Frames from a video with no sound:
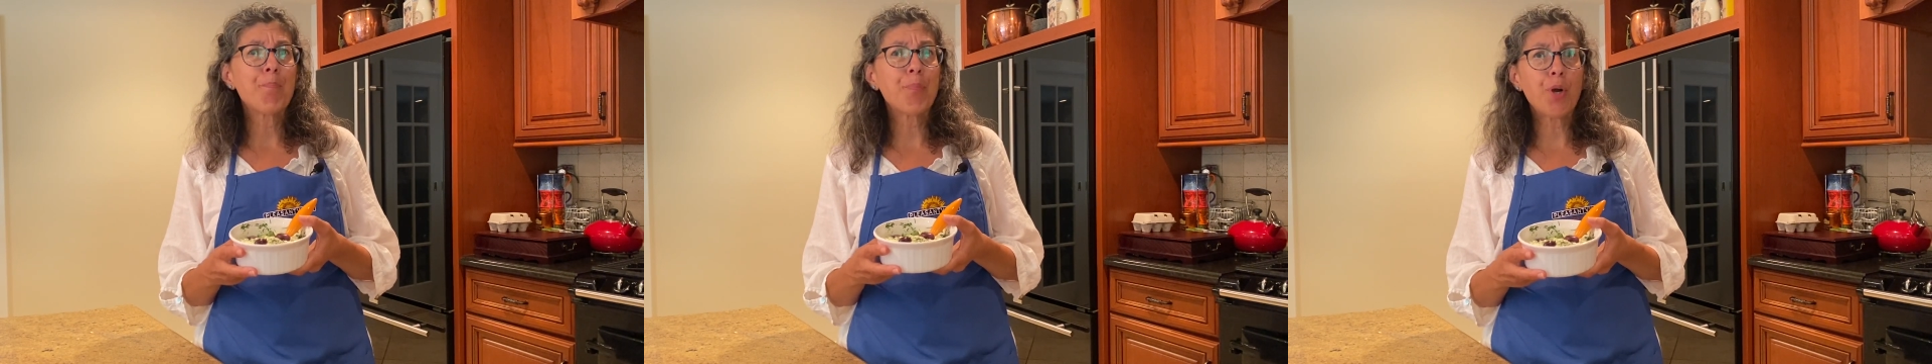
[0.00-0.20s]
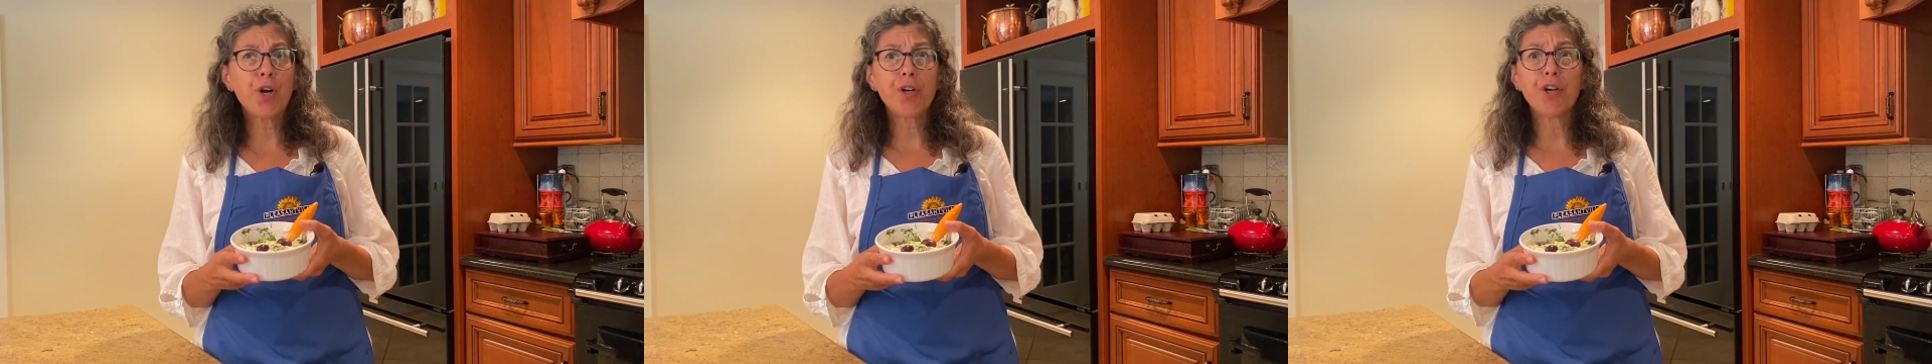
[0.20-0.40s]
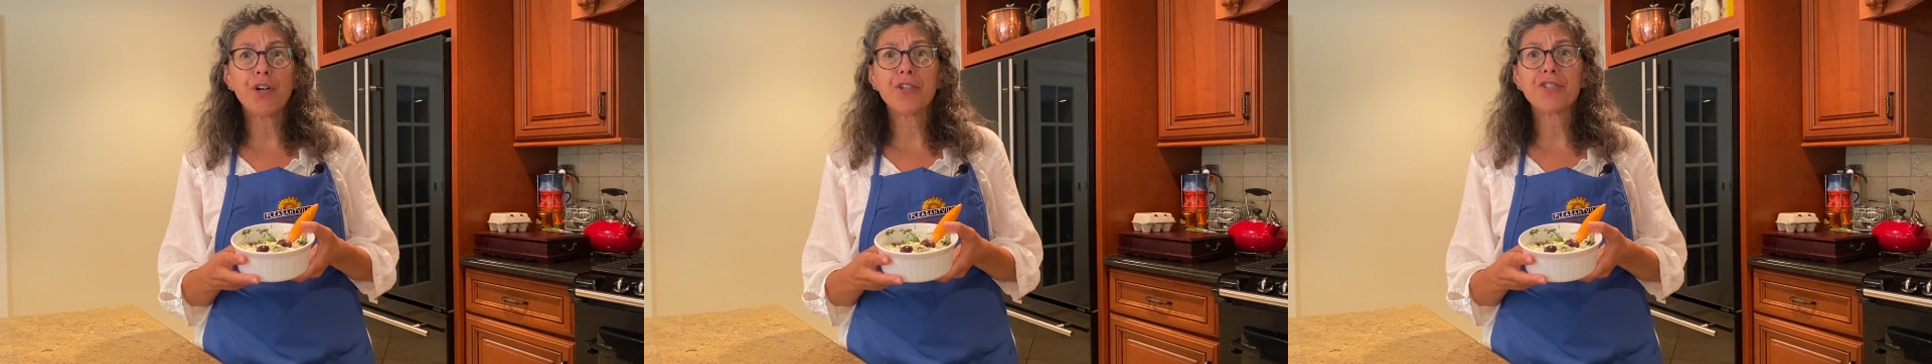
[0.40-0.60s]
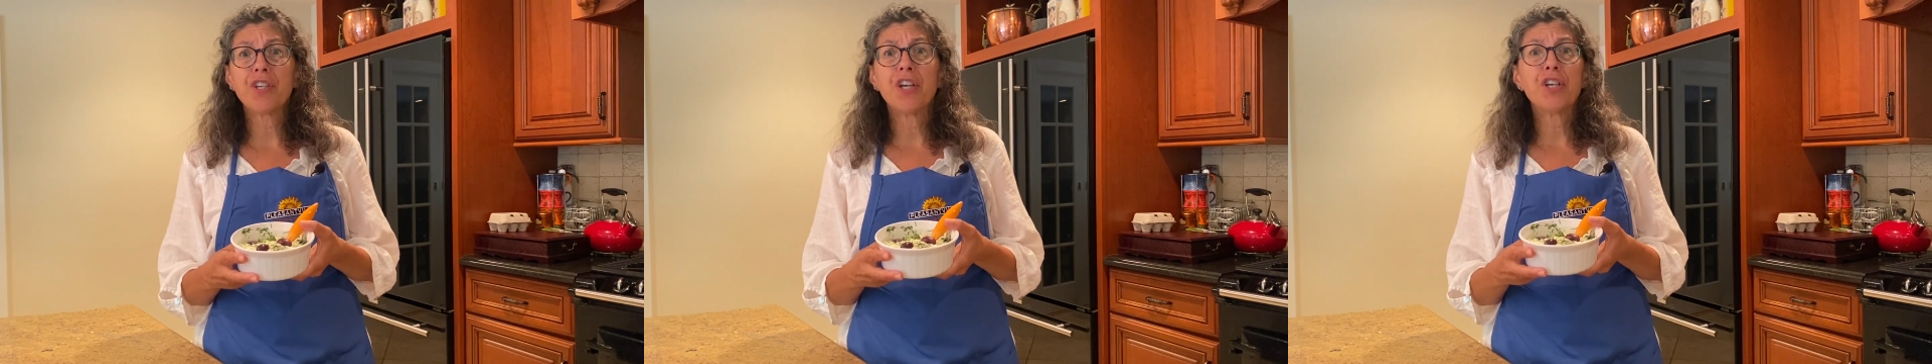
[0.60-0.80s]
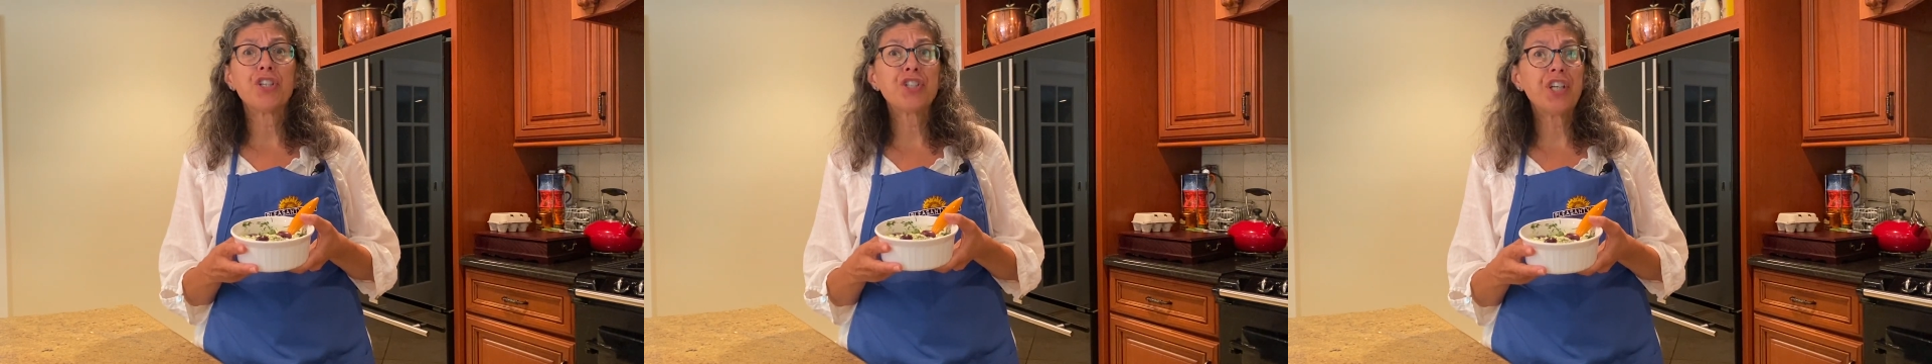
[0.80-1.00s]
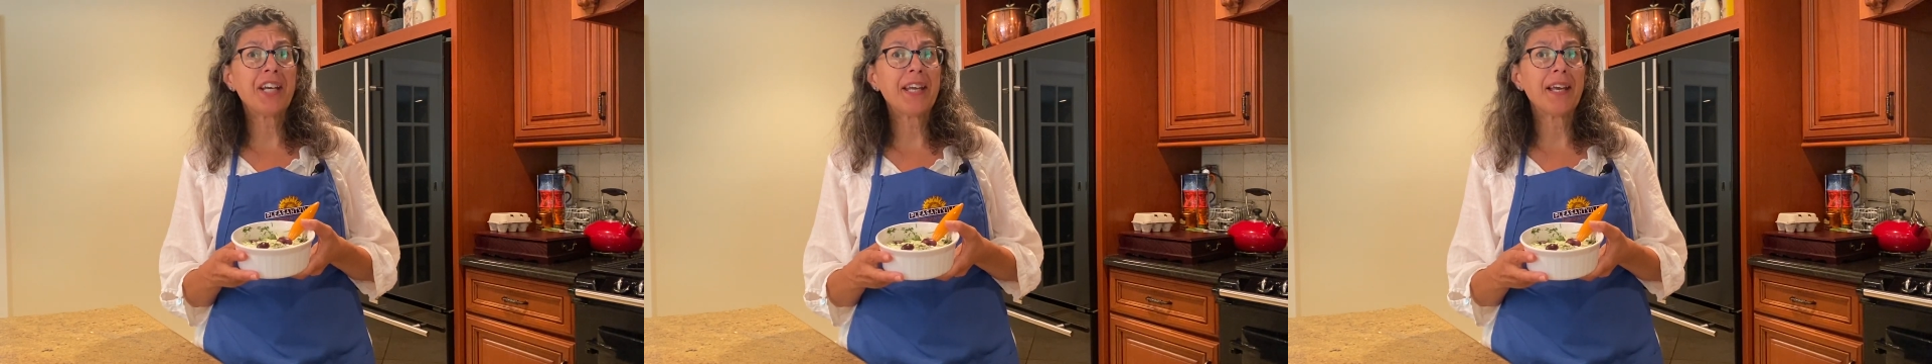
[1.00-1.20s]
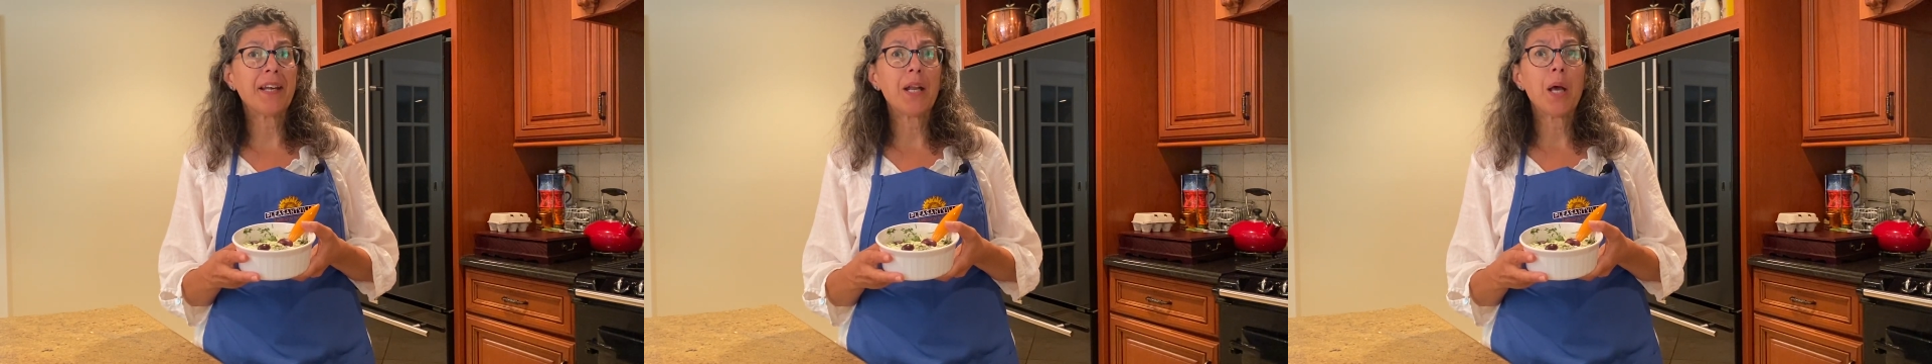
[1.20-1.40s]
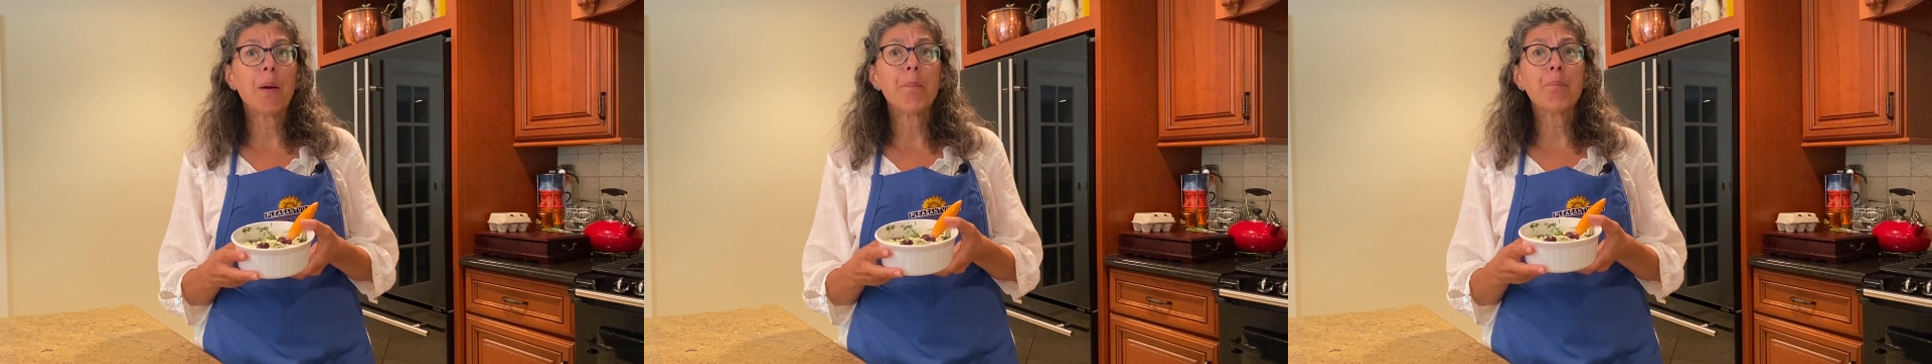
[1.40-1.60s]
Burgers,
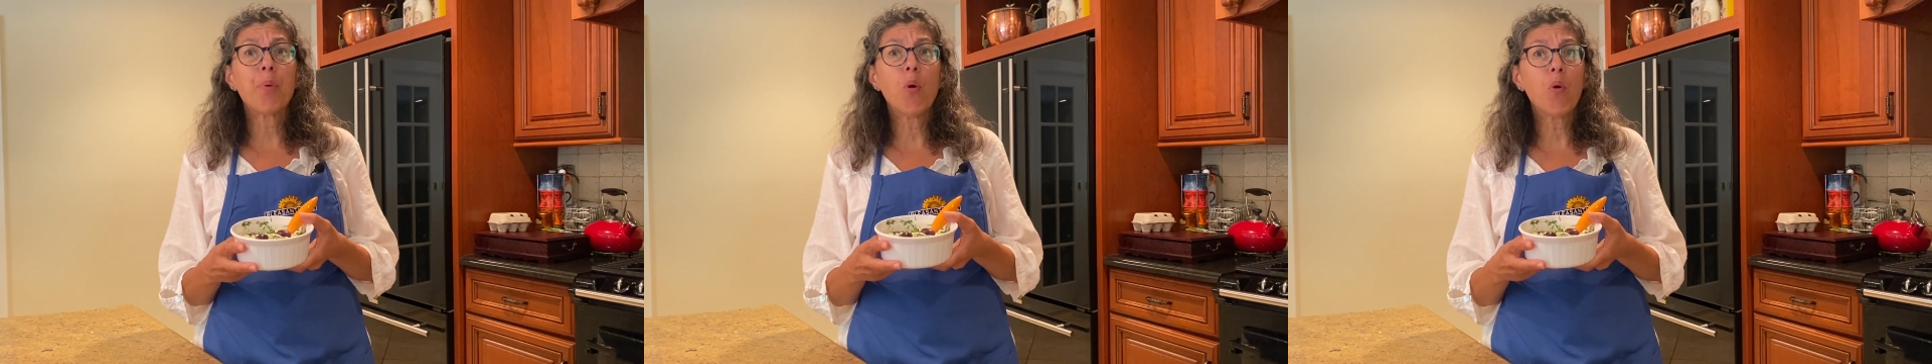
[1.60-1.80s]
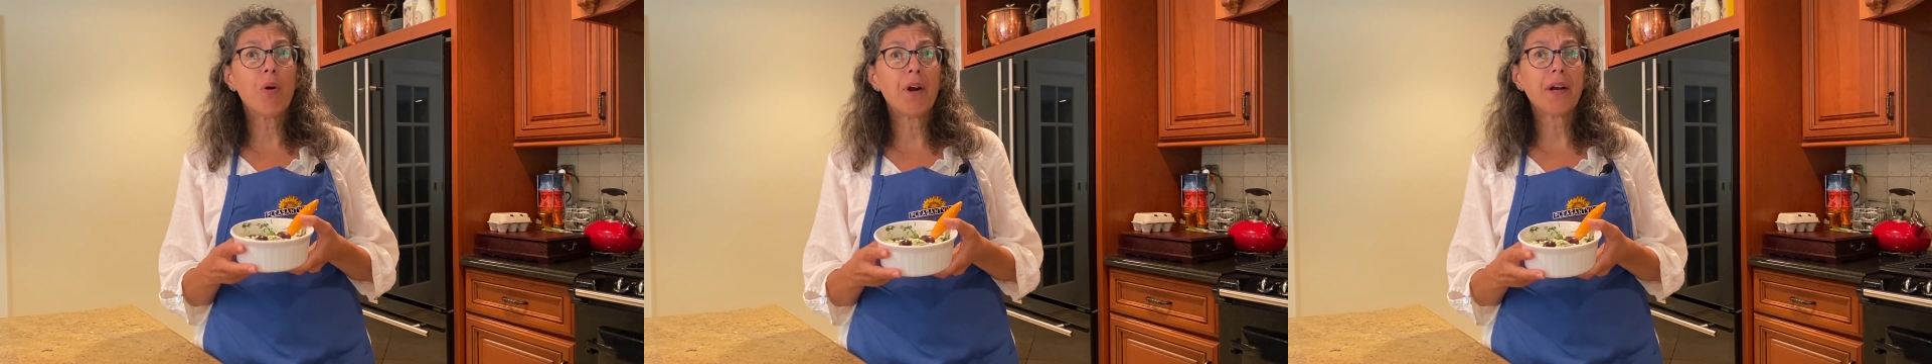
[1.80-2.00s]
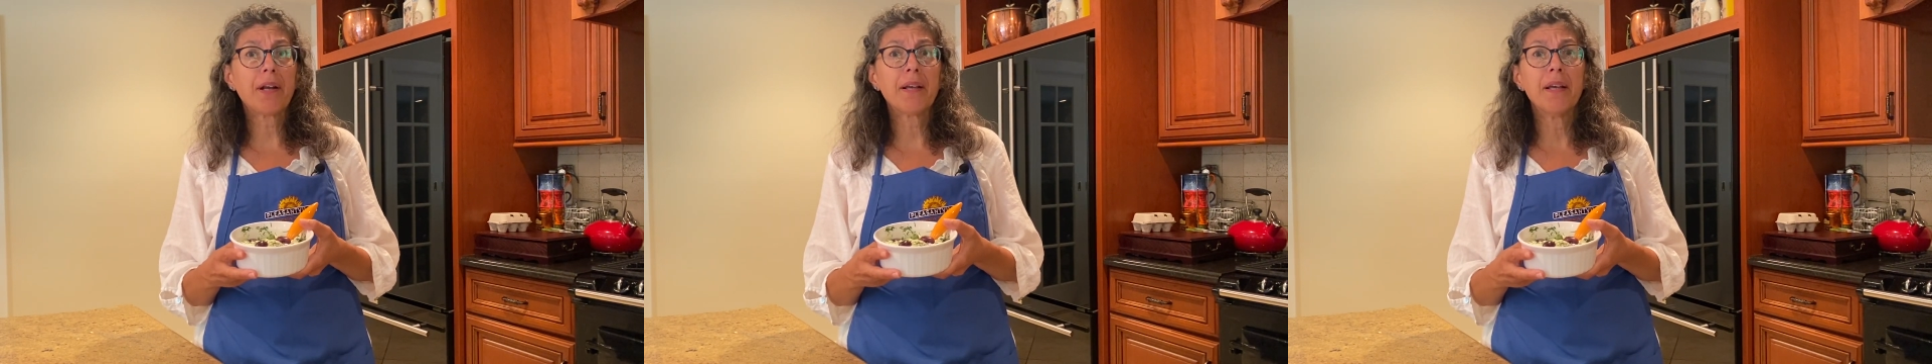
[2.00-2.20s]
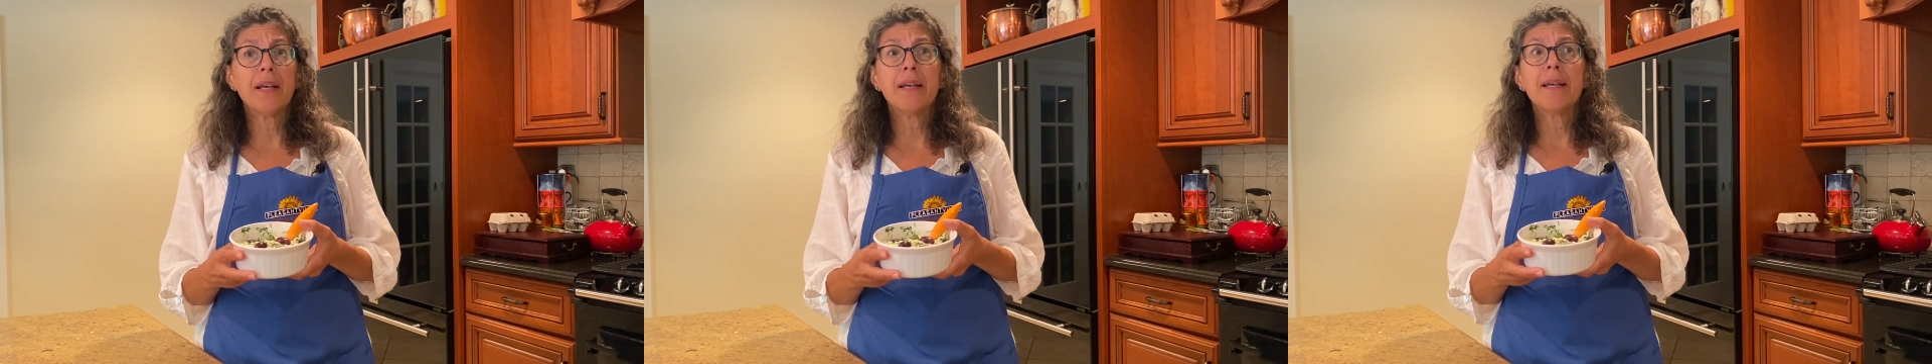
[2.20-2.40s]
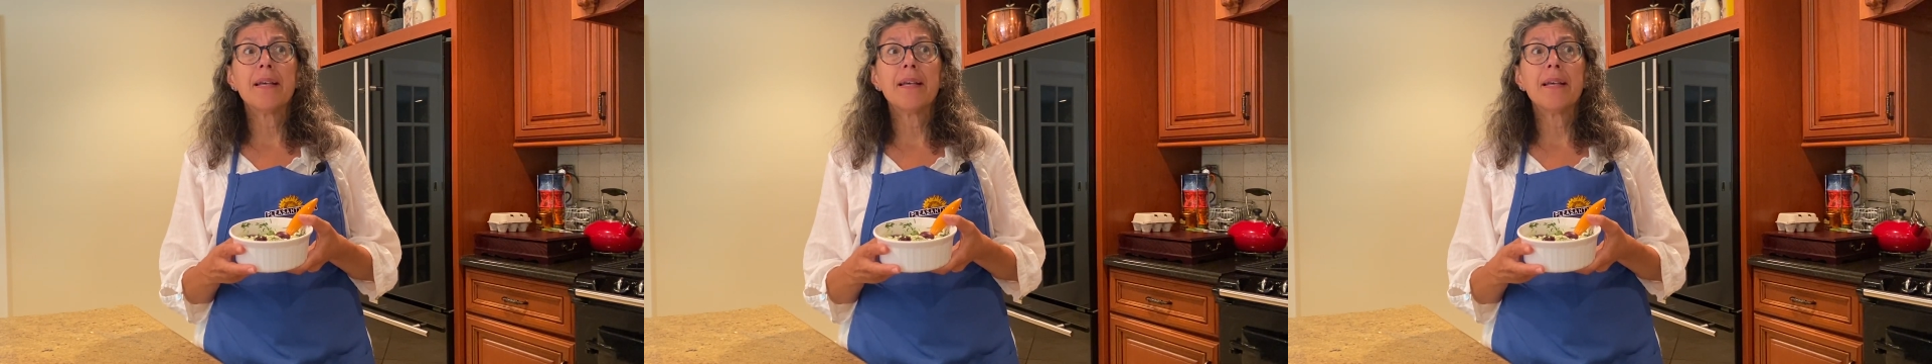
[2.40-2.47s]
chicken, pork,